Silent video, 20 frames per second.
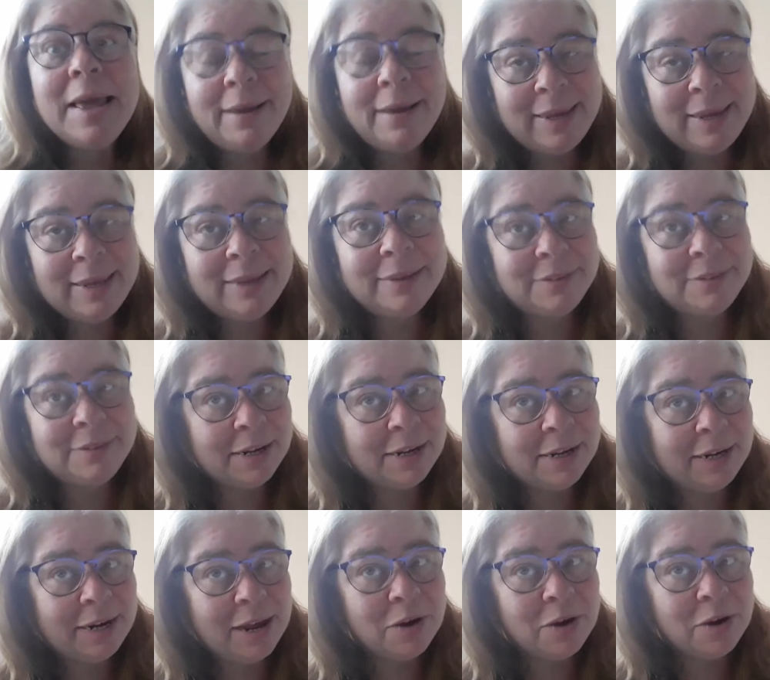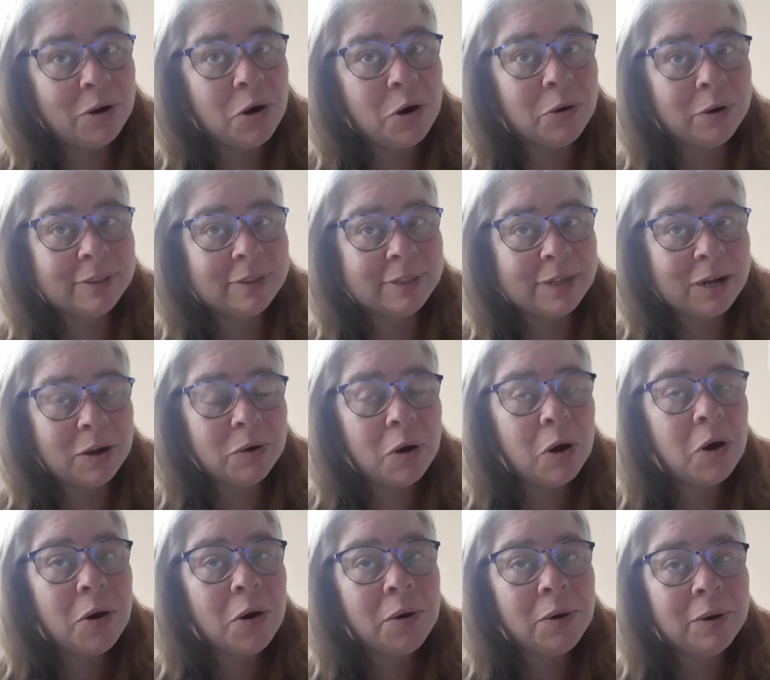He is not getting alcohol because
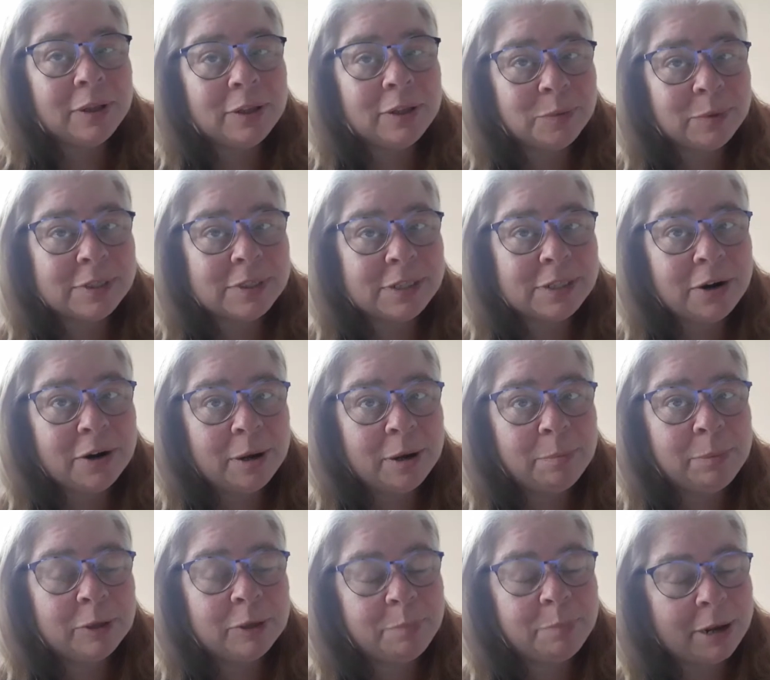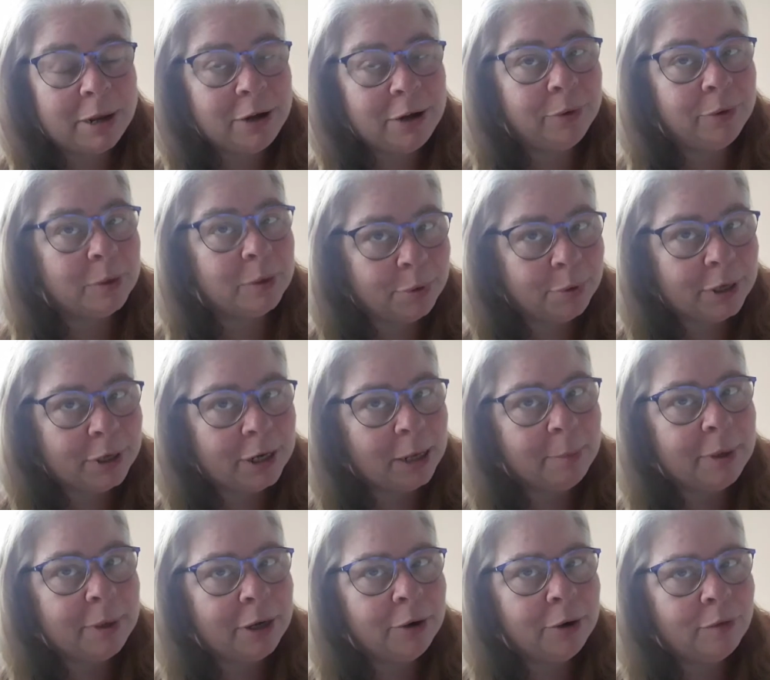alcohol is what's tearing up his pancreas and putting
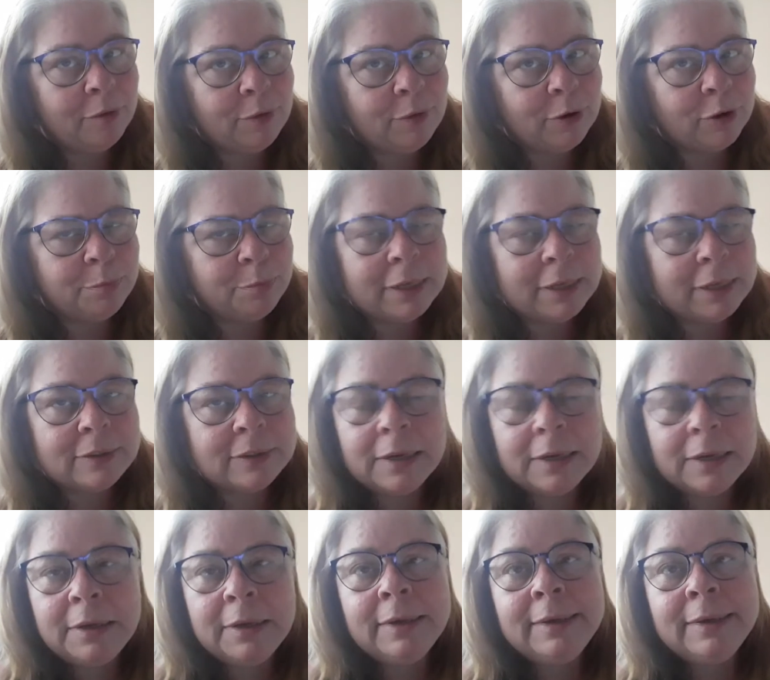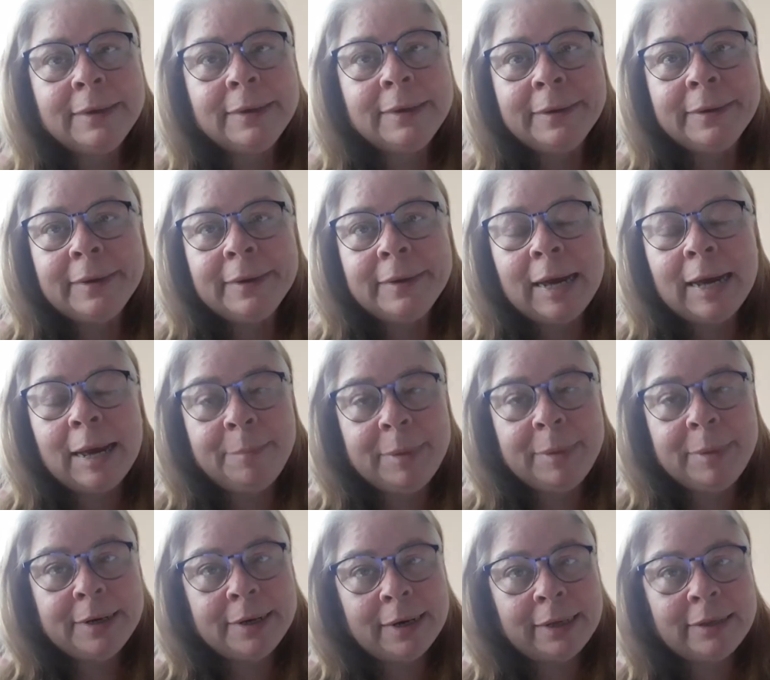him in here in the first place. I'm
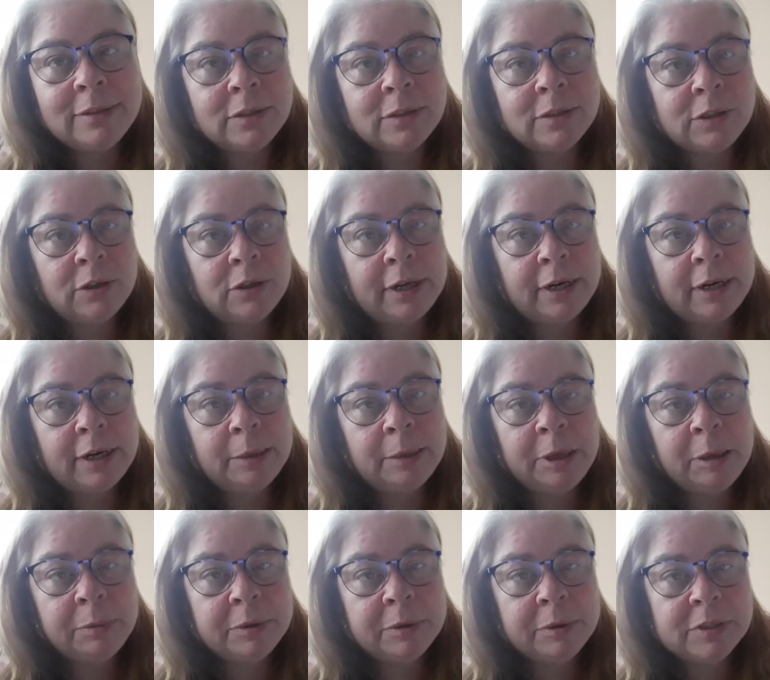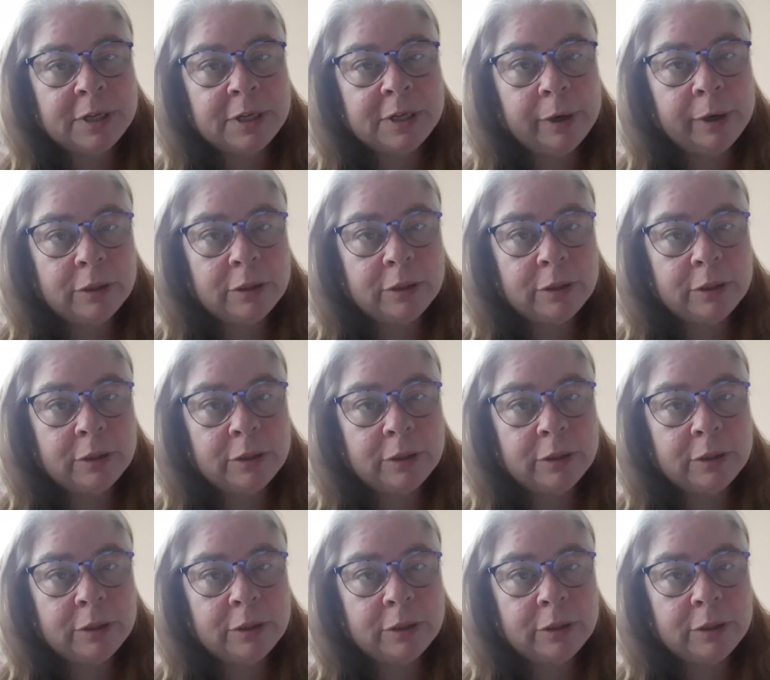being nice and still letting him keep his cigarettes,